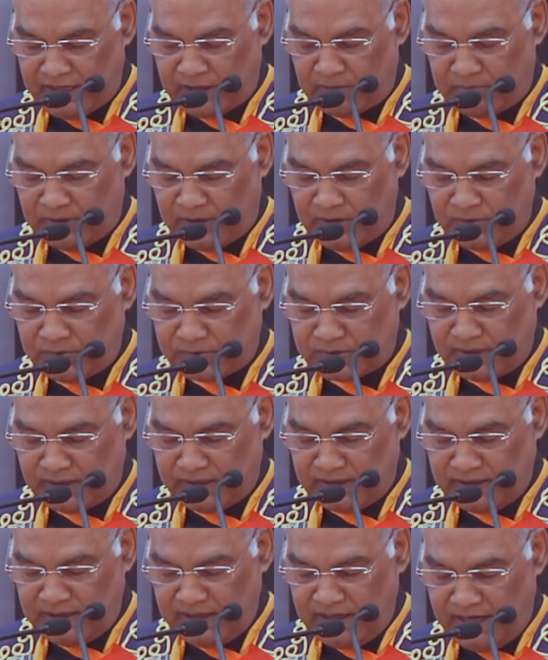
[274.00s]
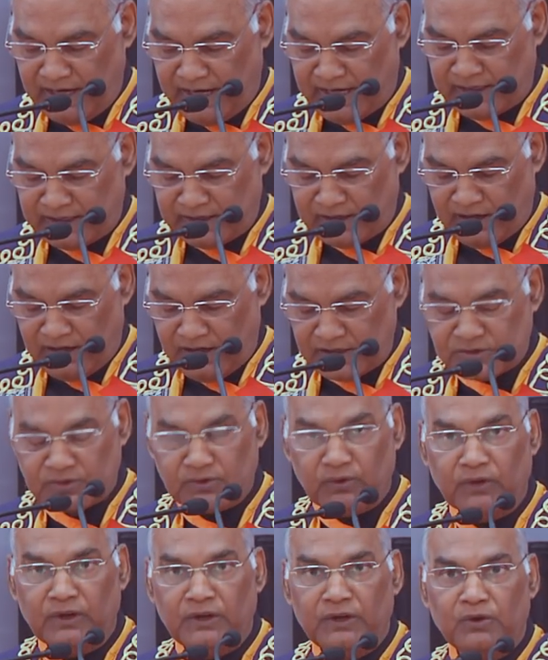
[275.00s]
air pollution and
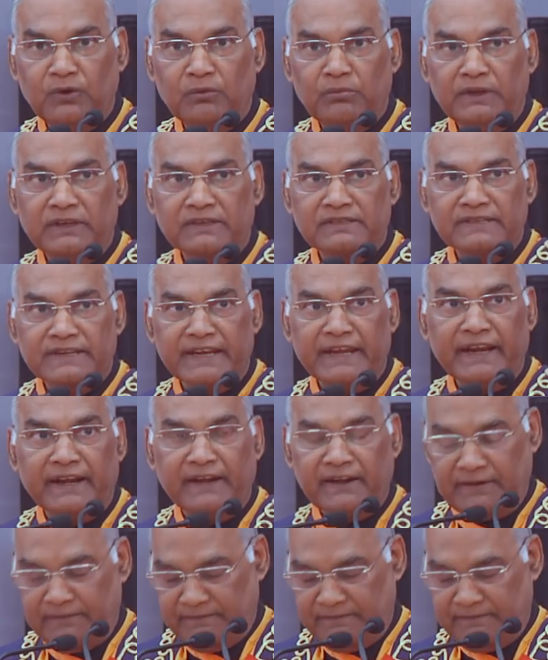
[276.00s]
cost only ₹10.